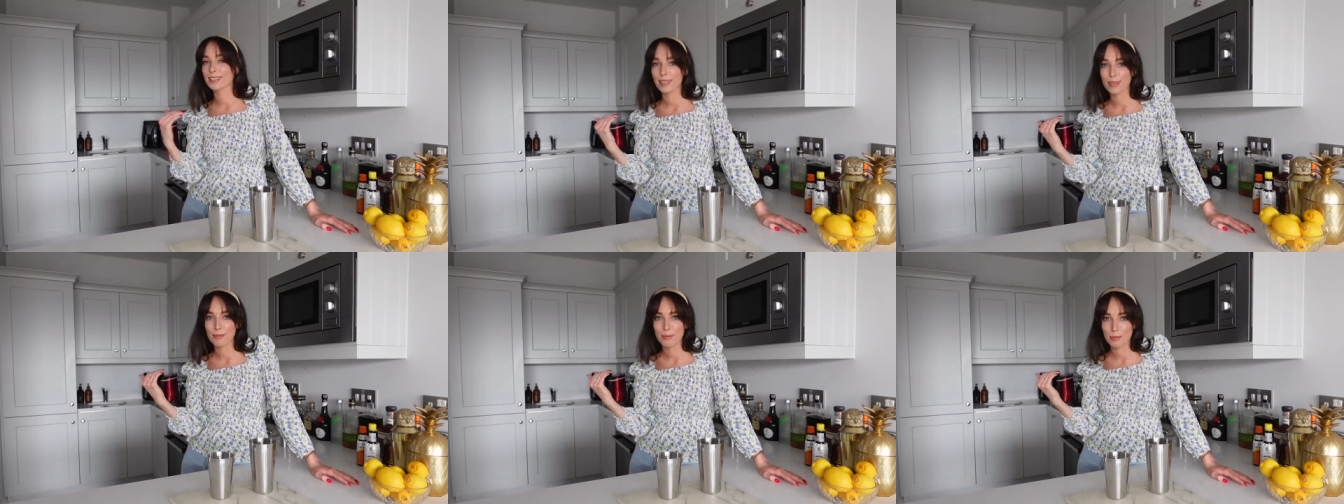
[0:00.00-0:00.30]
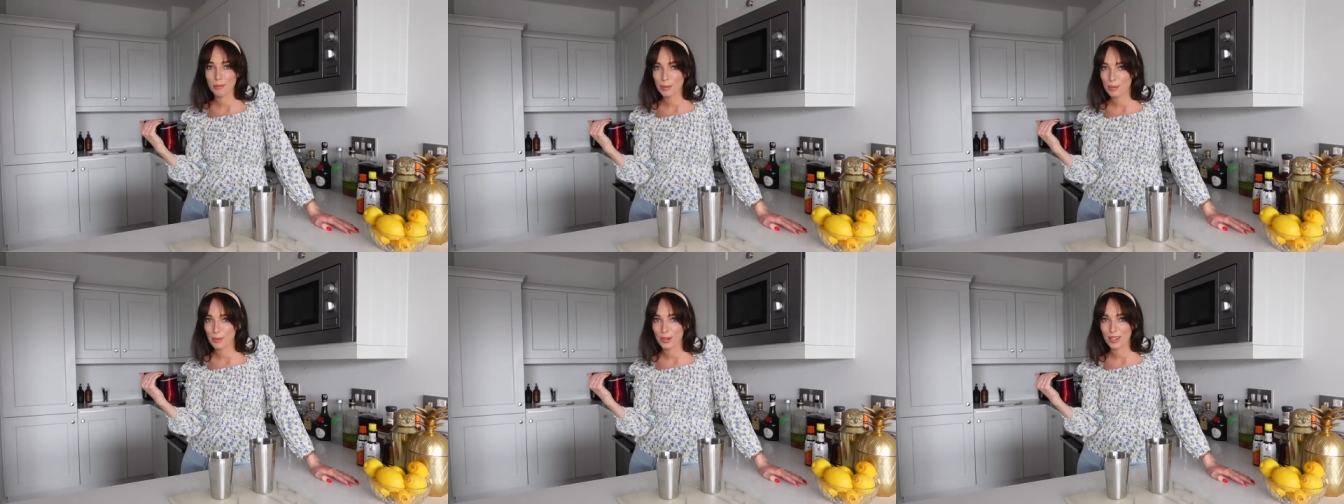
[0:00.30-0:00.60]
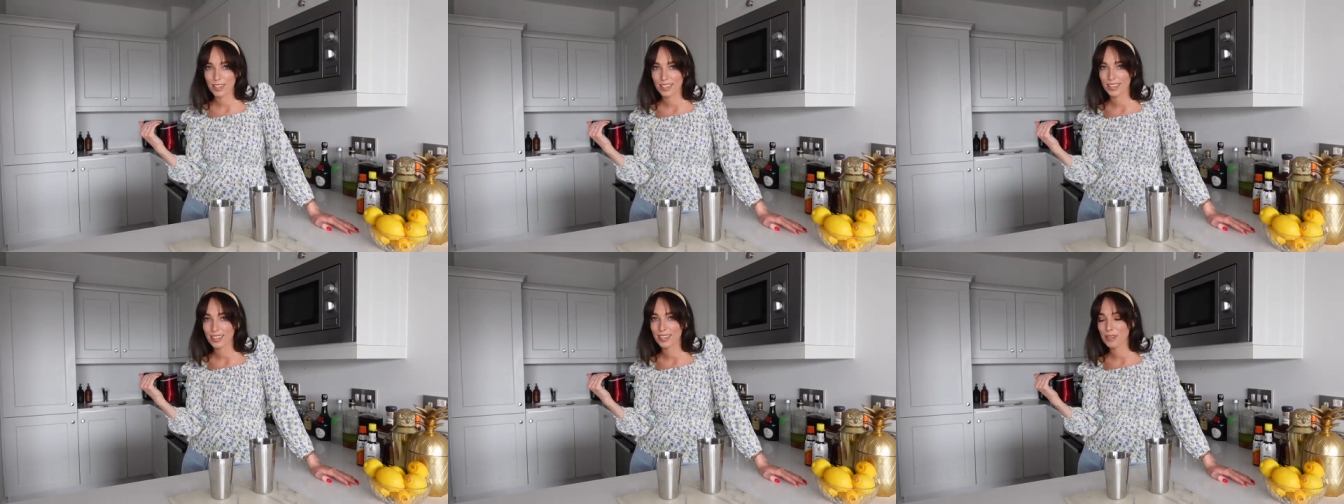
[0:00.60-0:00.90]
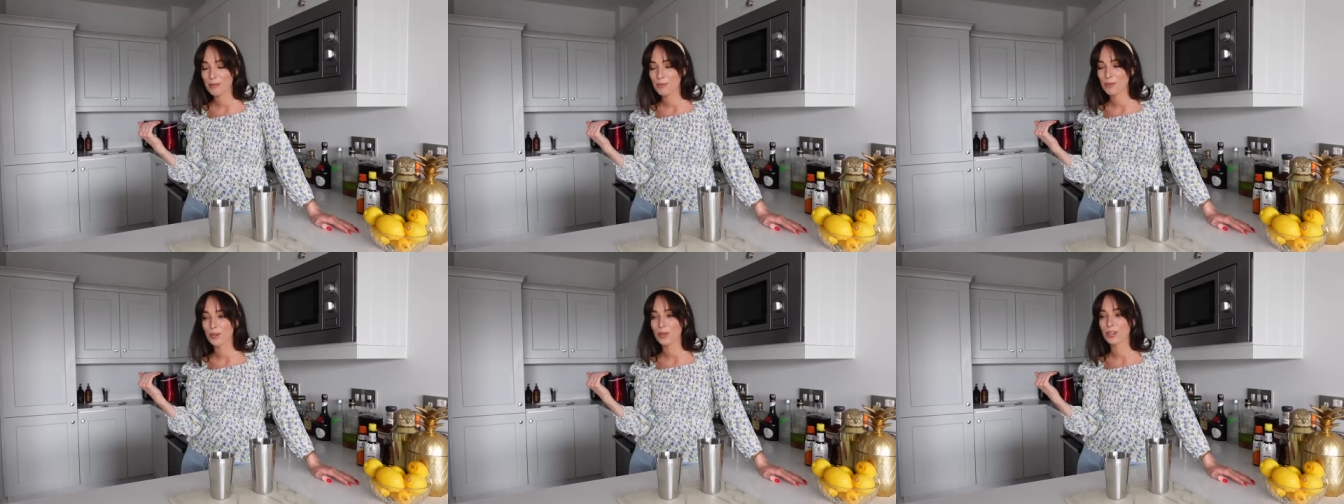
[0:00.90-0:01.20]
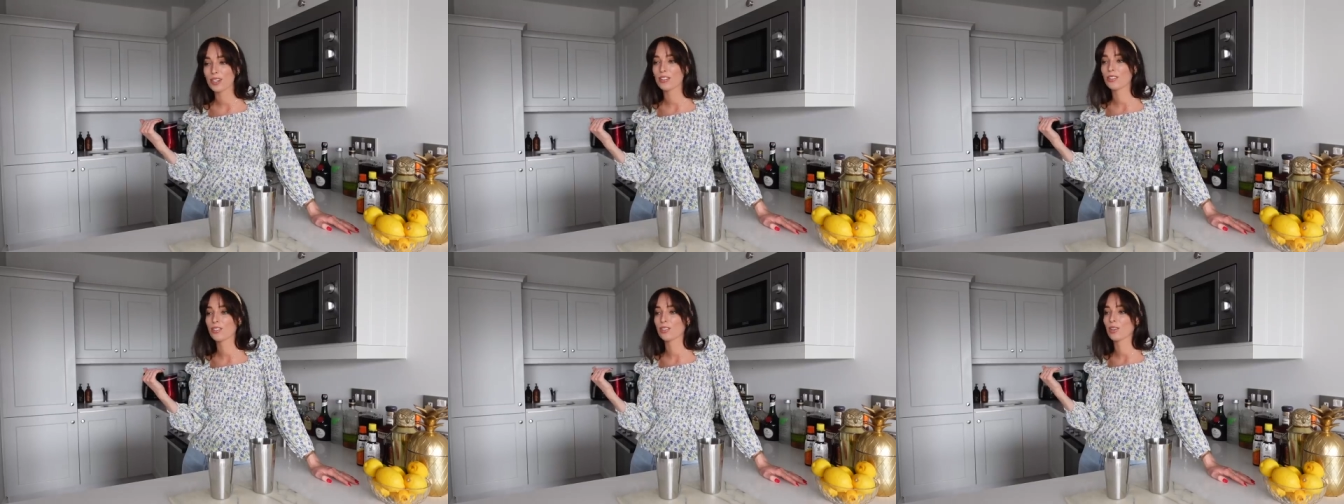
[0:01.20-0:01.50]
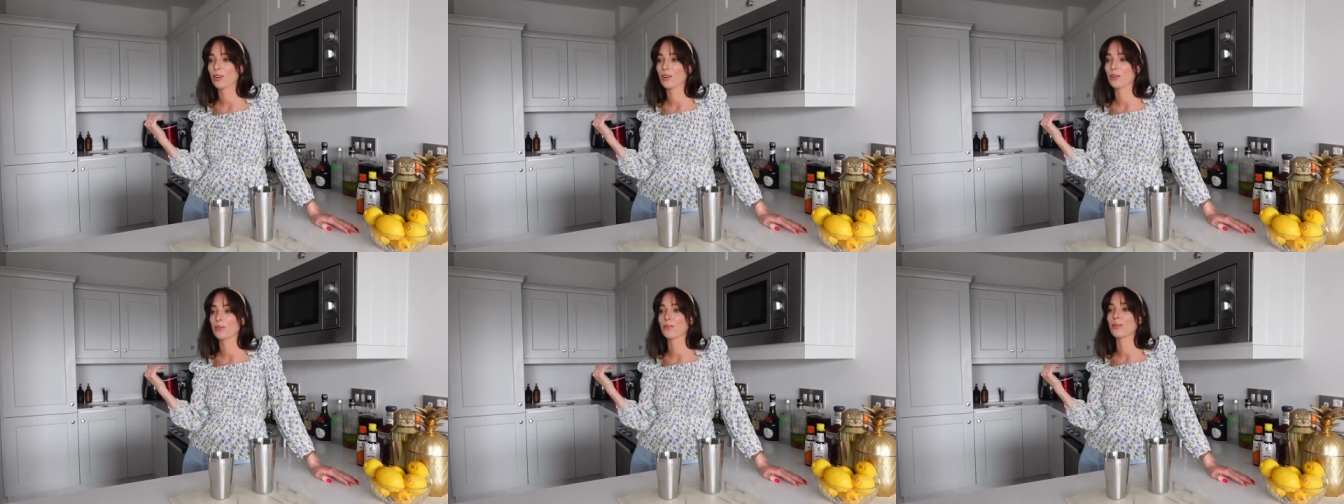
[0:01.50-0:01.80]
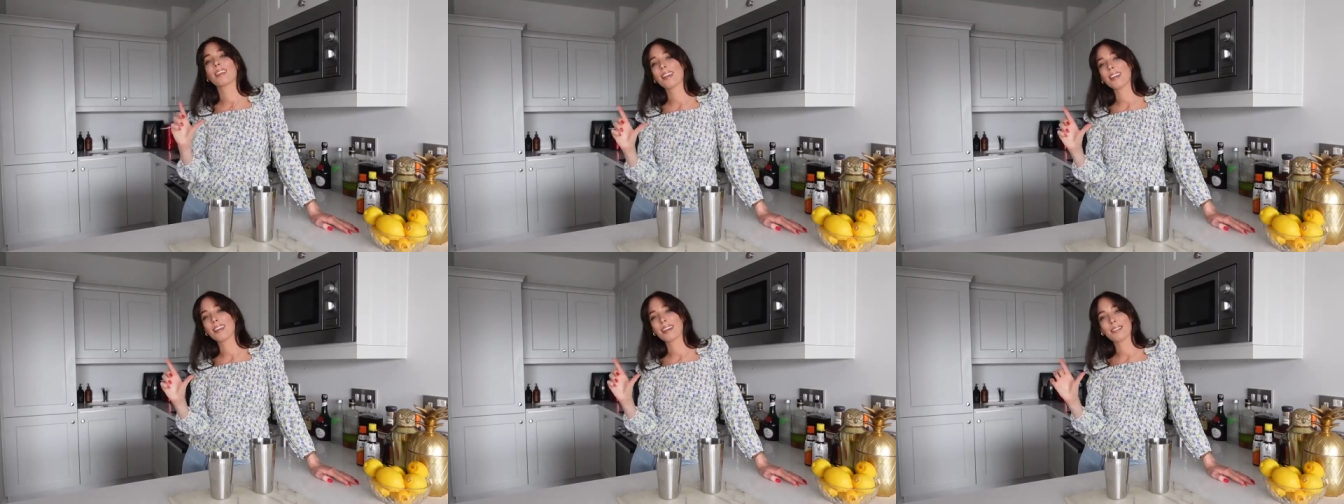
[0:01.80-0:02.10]
seem to be working anymore. So
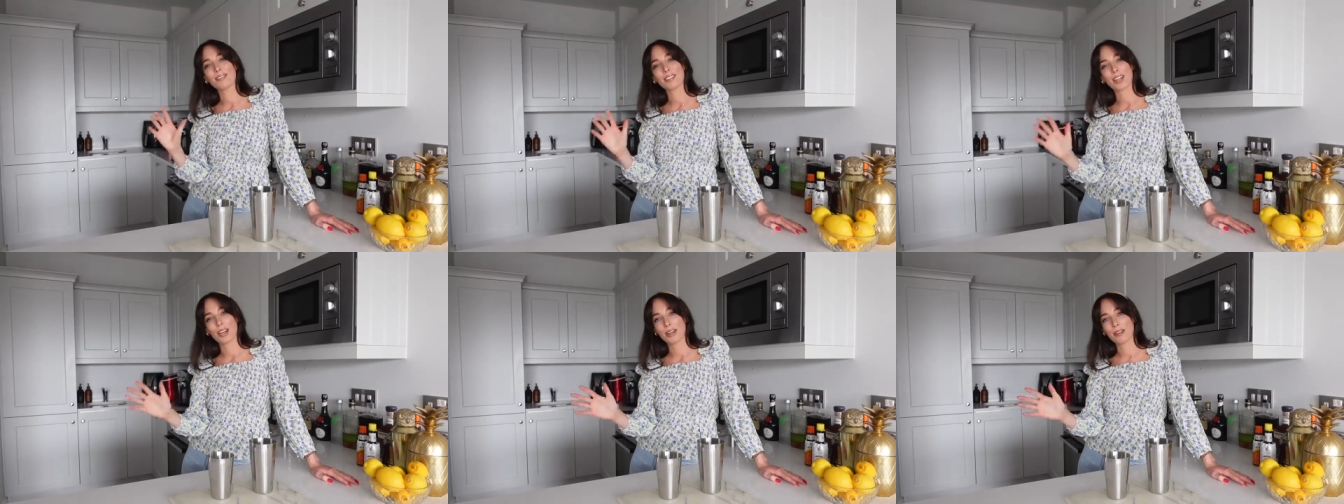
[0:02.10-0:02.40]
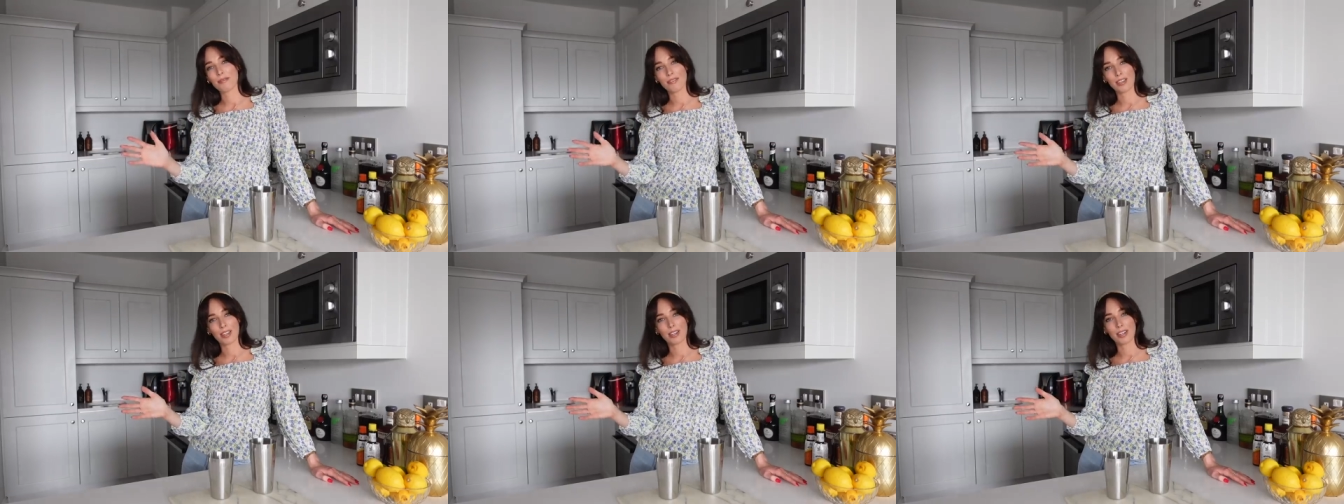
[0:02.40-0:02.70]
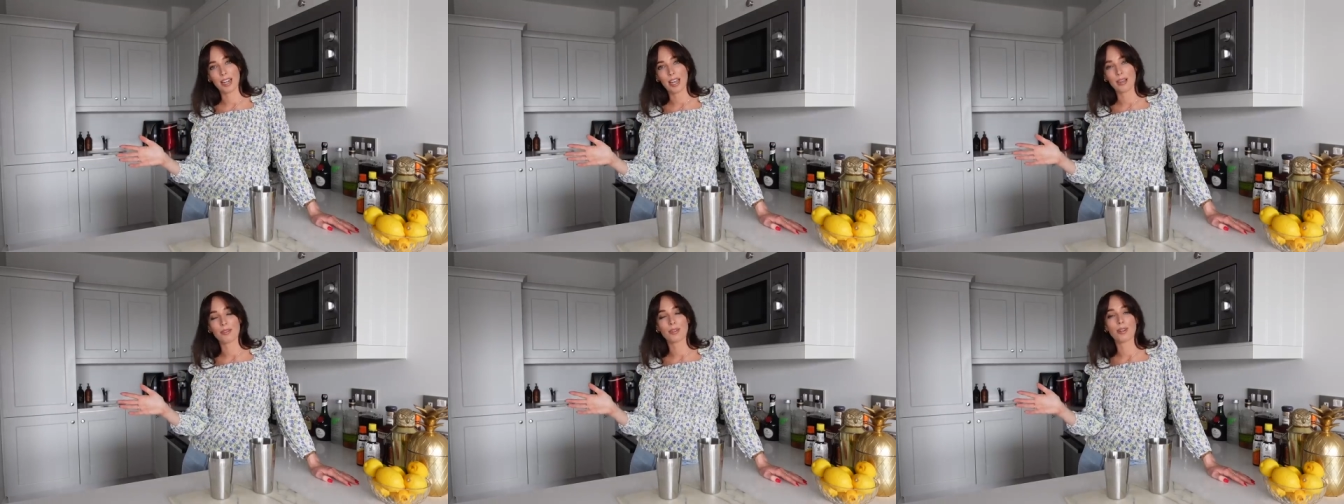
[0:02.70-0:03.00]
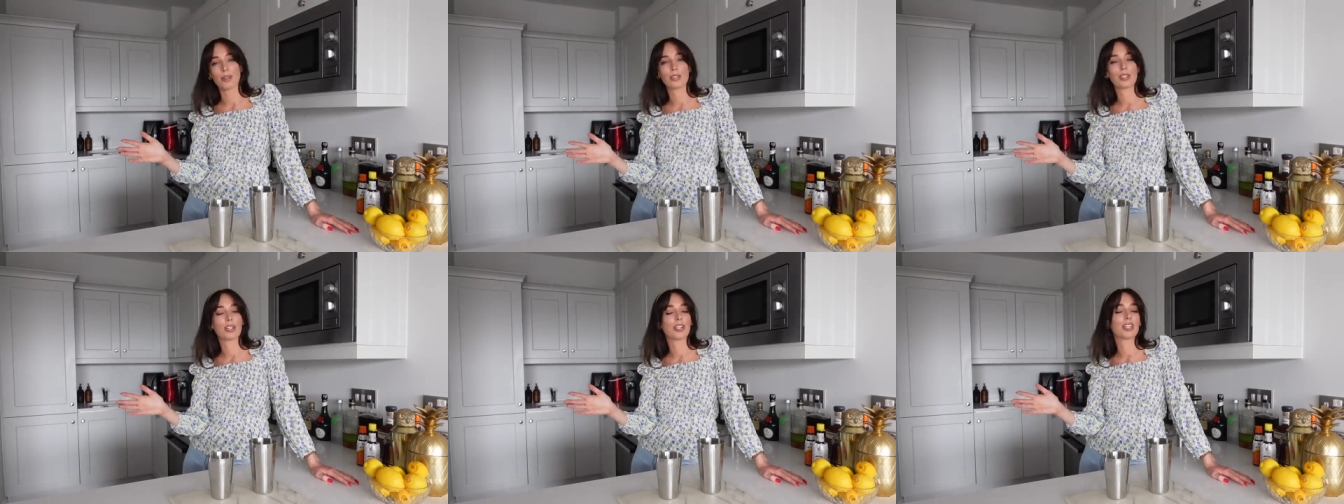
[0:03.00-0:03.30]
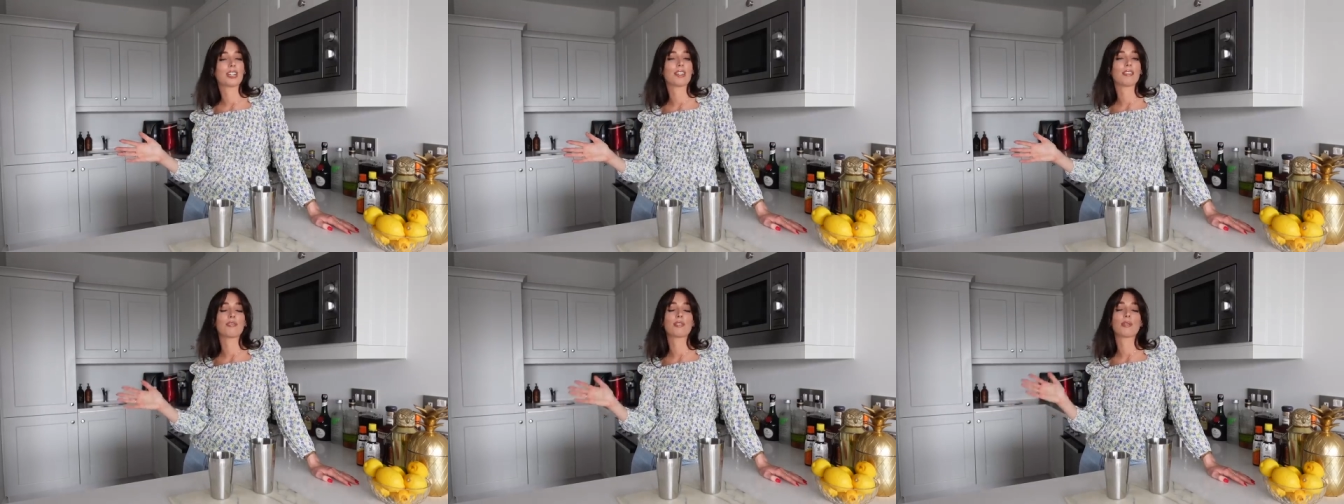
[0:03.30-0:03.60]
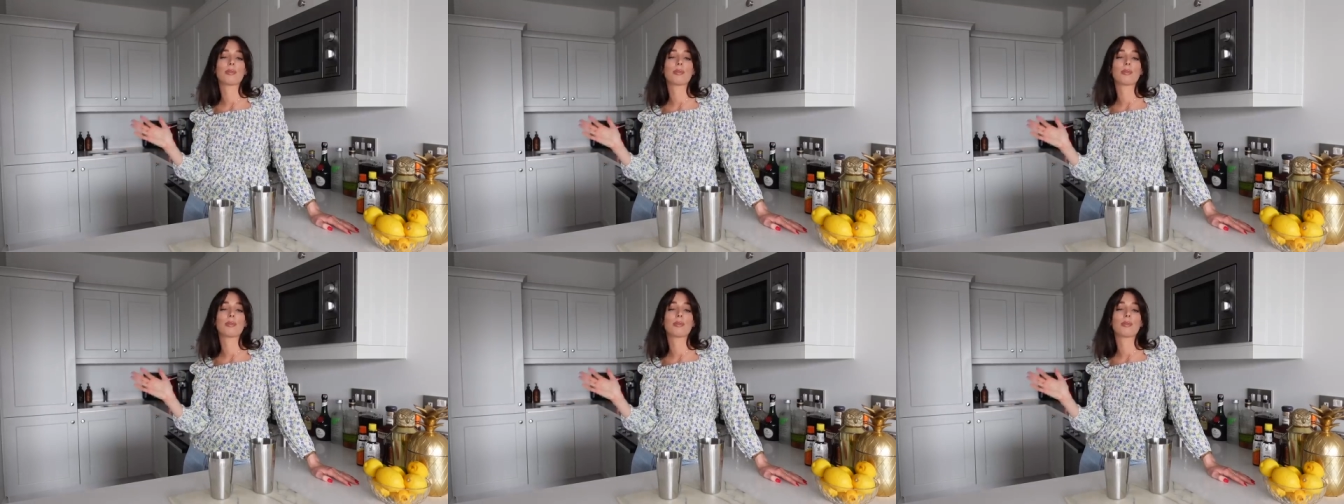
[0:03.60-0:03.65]
I think I've kind of figured out an alternative.